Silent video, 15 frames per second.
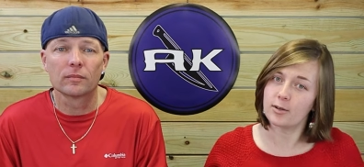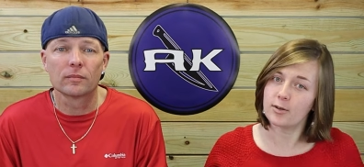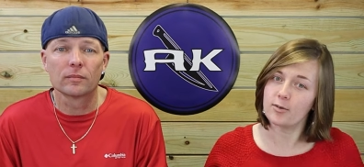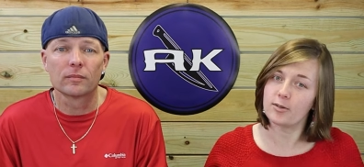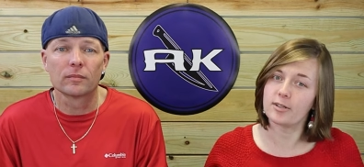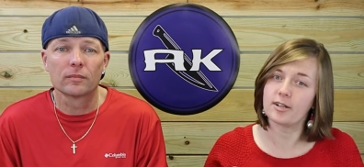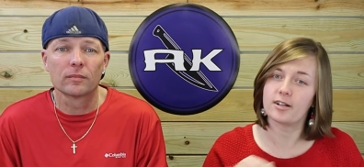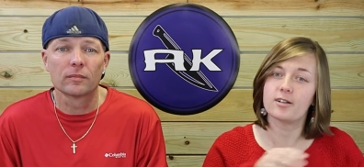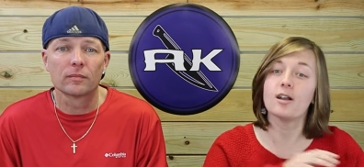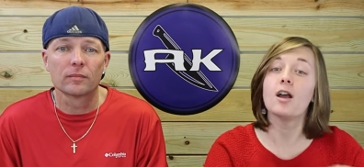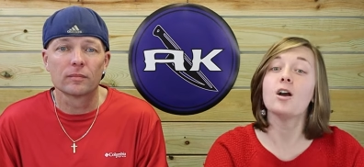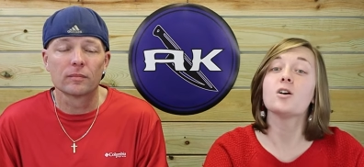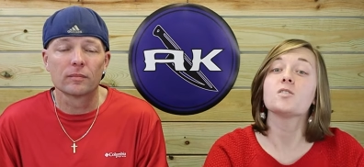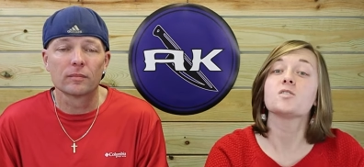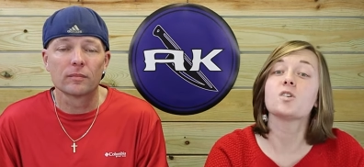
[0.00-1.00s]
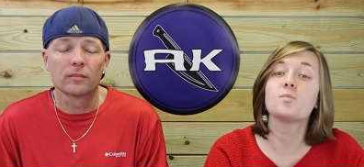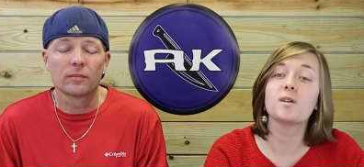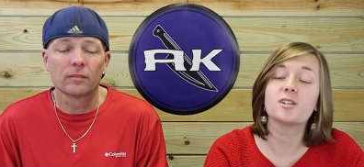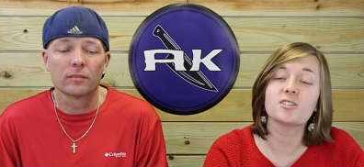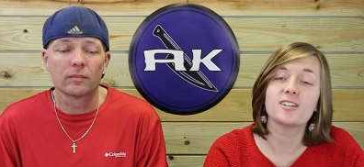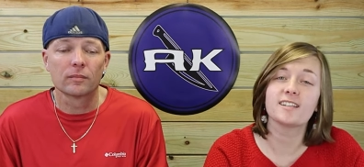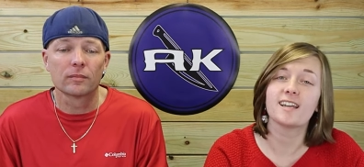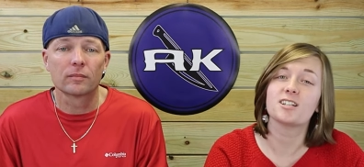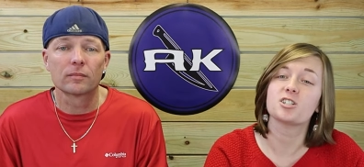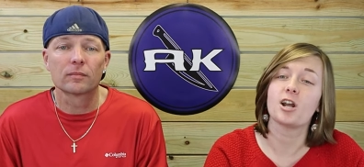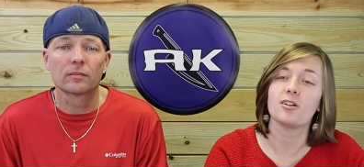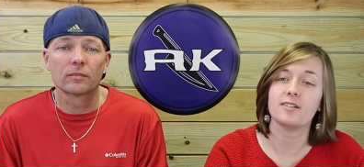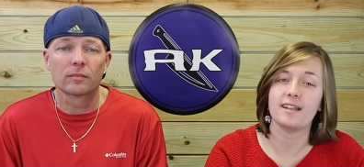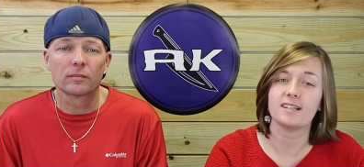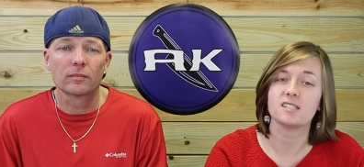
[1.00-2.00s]
Speaker 1: New Year. So make sure to catch
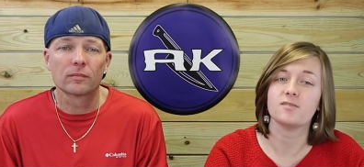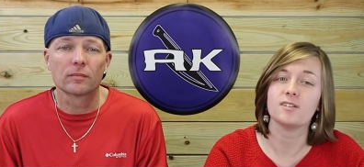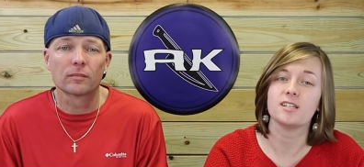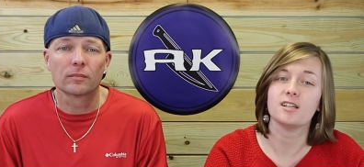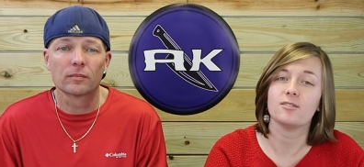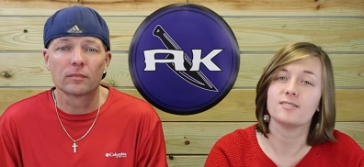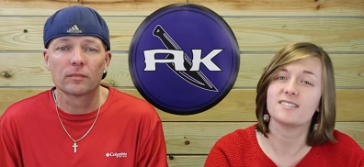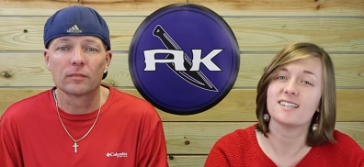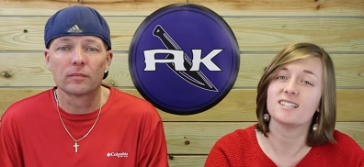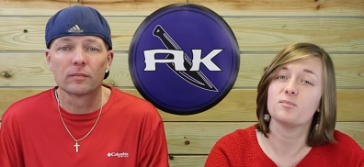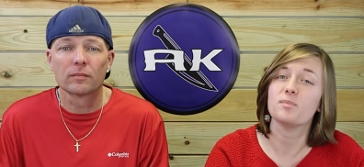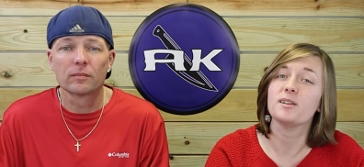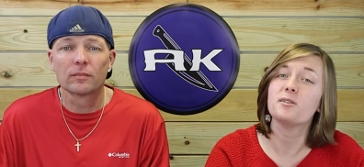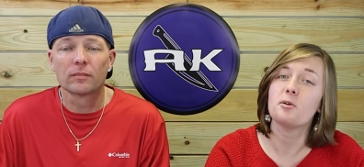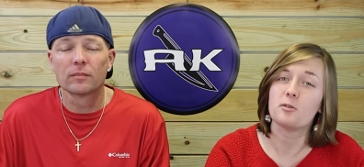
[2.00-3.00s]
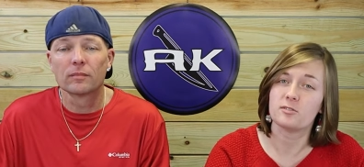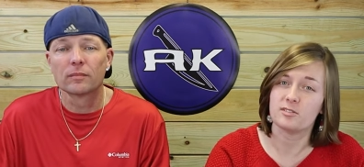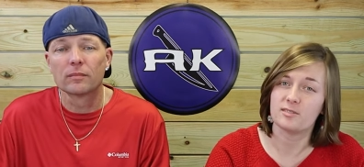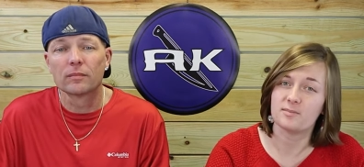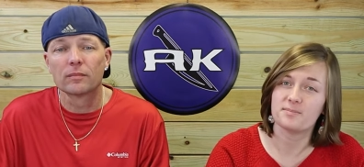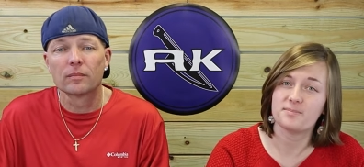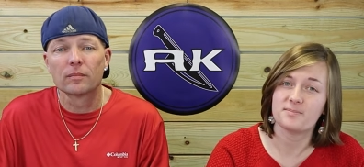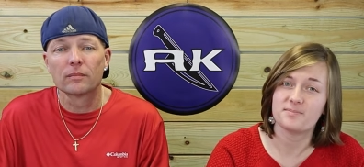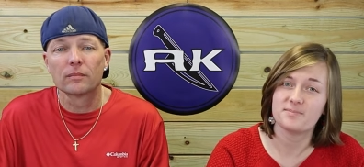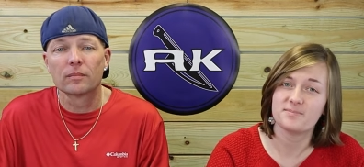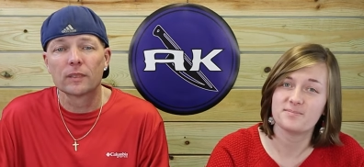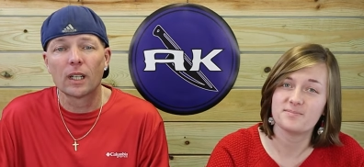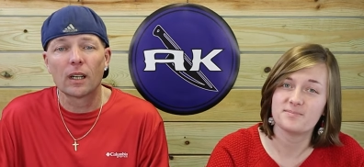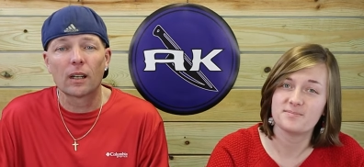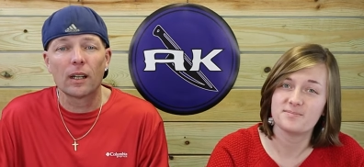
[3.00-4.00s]
our next video. It's going to be golden.
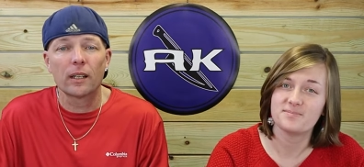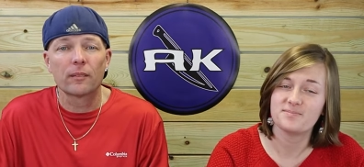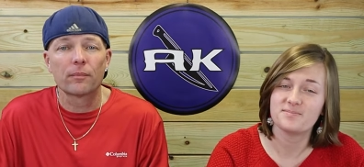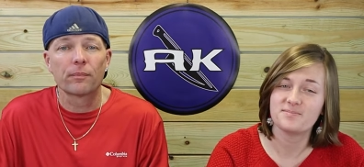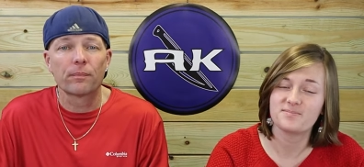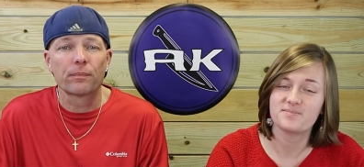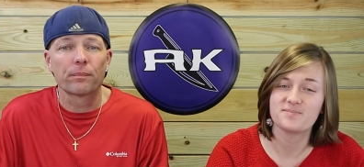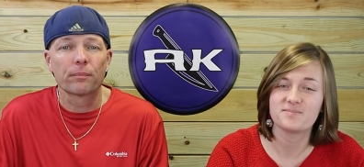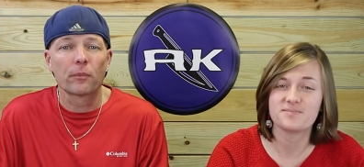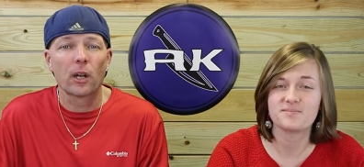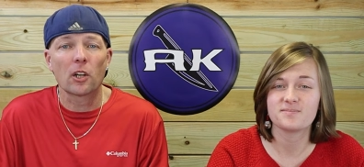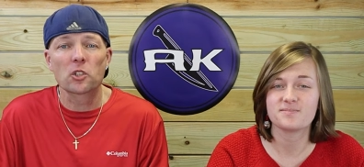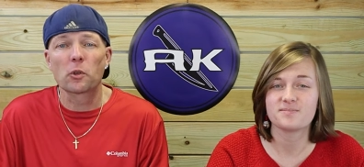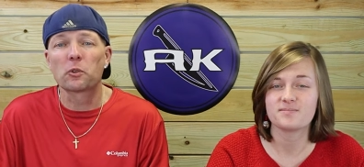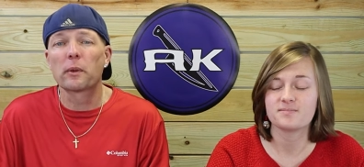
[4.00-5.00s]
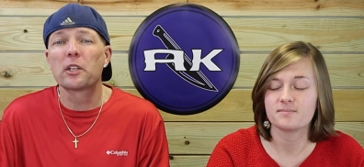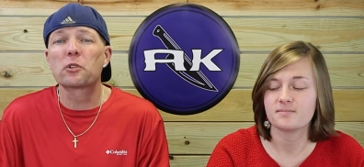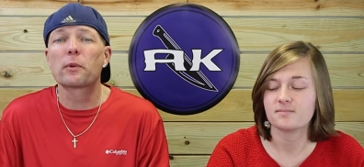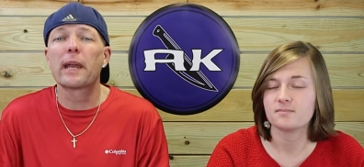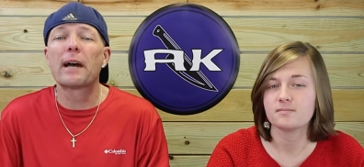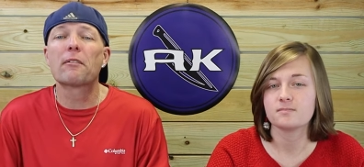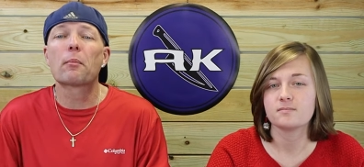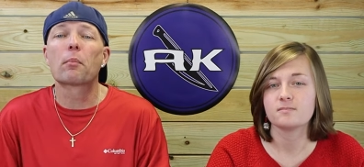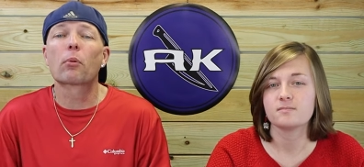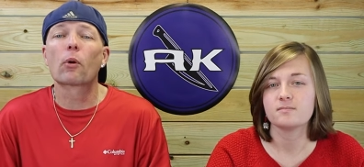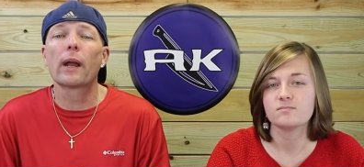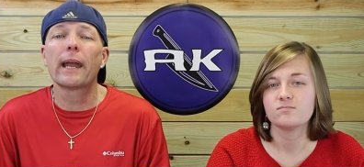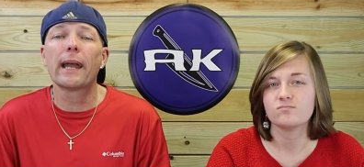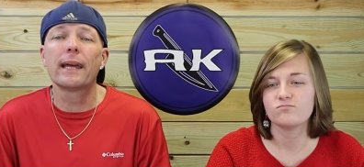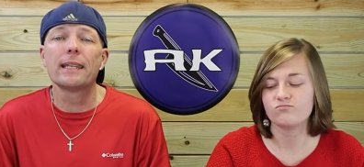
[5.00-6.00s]
Speaker 2: All right. We also want to mention we have a
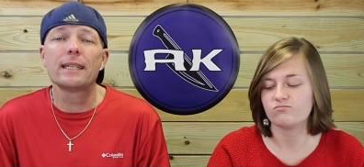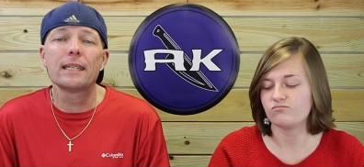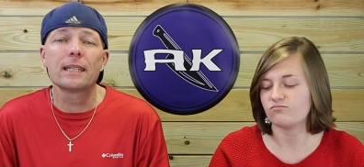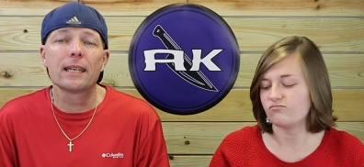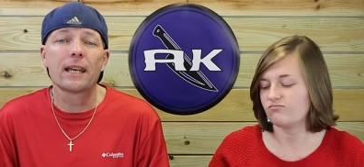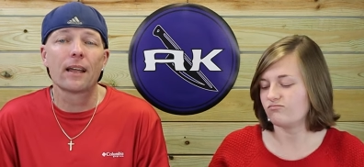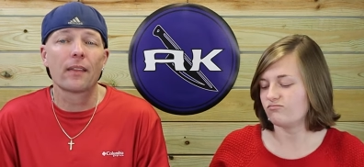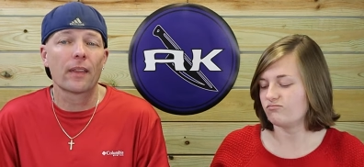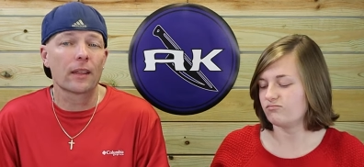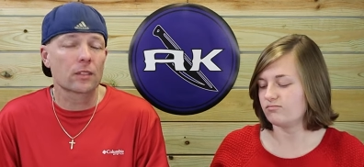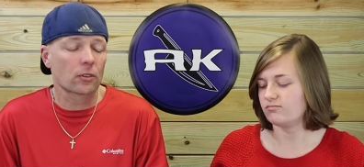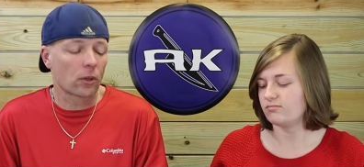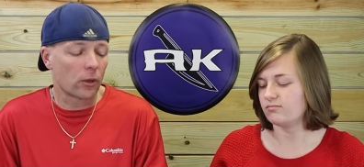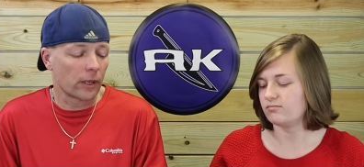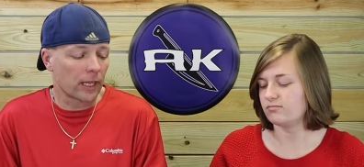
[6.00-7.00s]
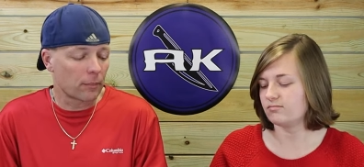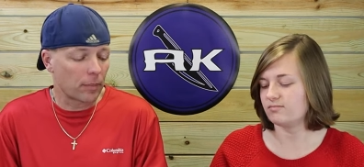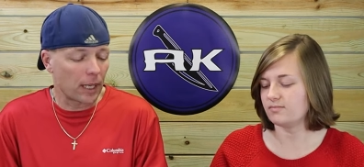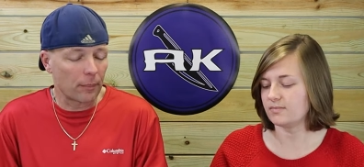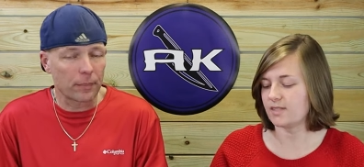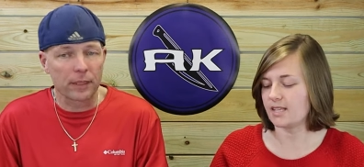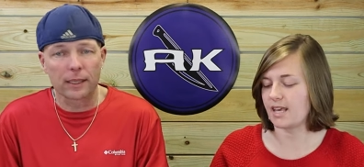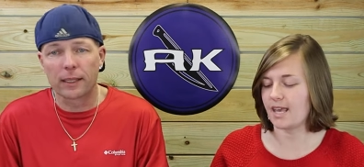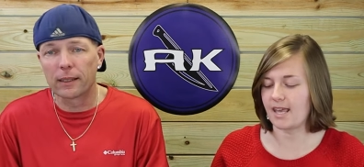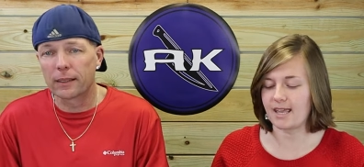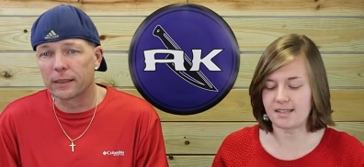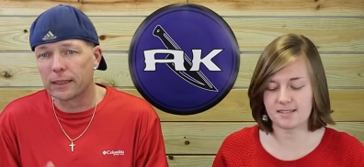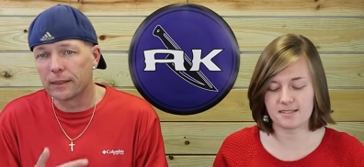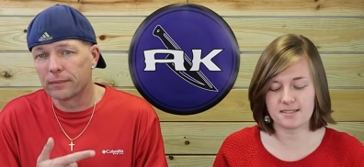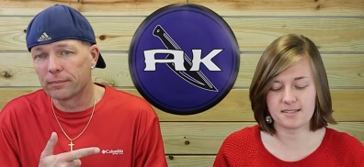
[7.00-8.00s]
brand that's growing in
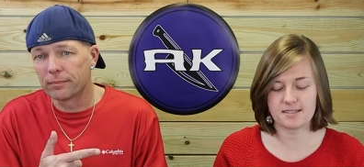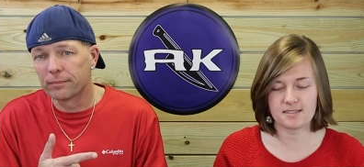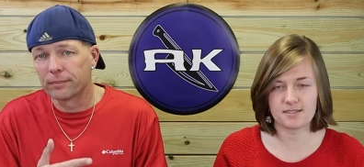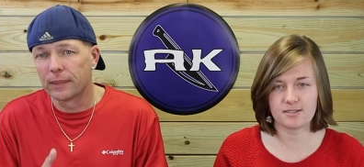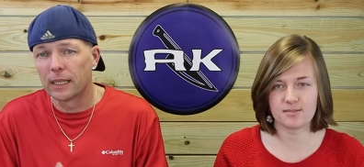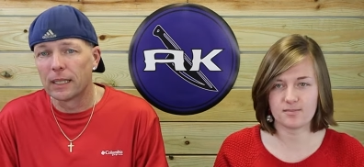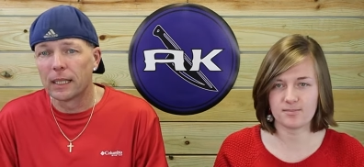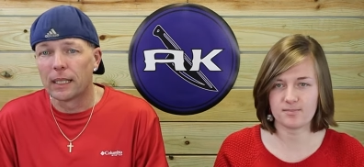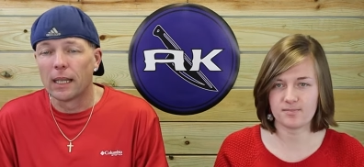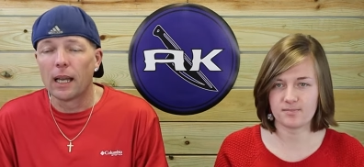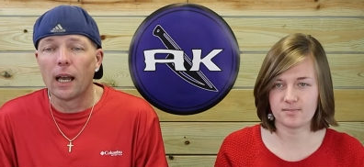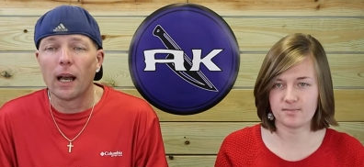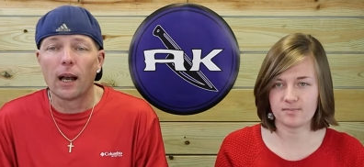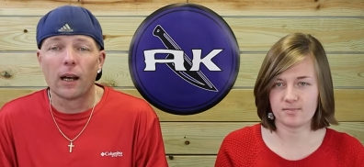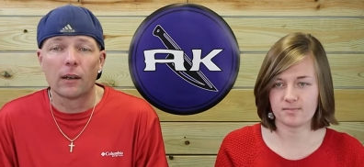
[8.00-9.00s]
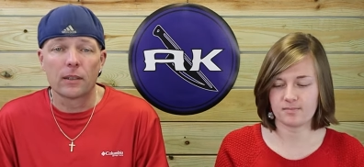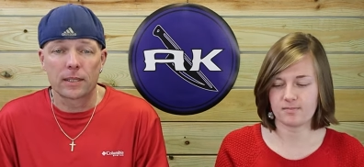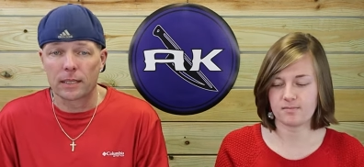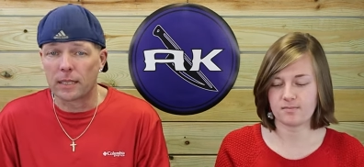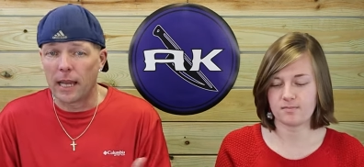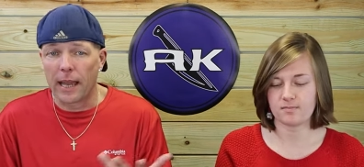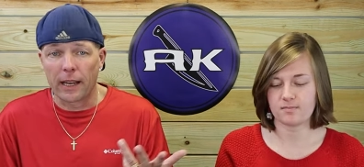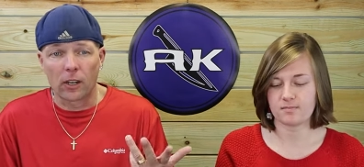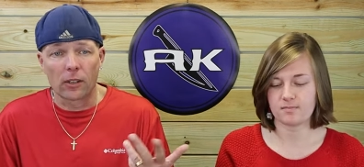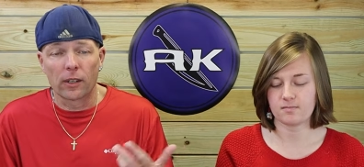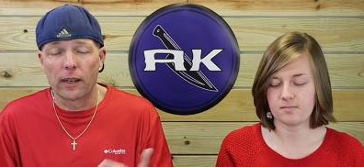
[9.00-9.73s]
popularity. Yes. Uh, it's Daggerr